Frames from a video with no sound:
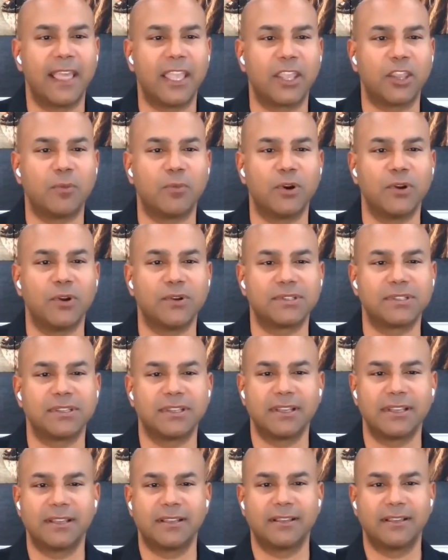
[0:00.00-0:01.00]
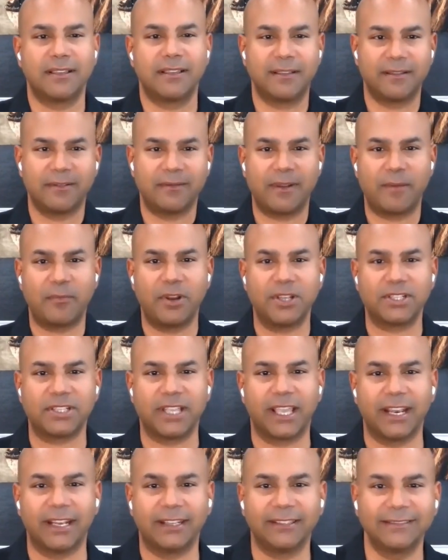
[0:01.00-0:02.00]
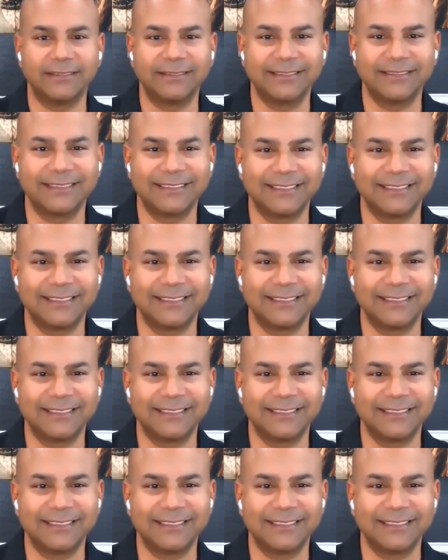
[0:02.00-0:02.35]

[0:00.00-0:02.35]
Thank you, Bruce. Appreciate it.